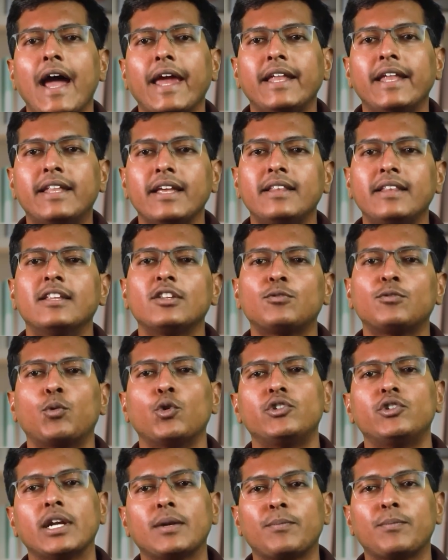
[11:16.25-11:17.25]
I dig this
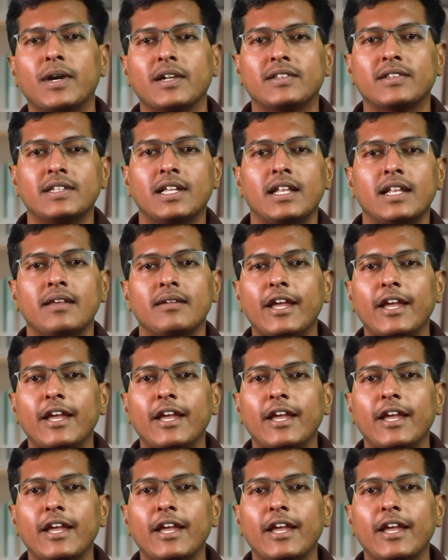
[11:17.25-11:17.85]
project personally.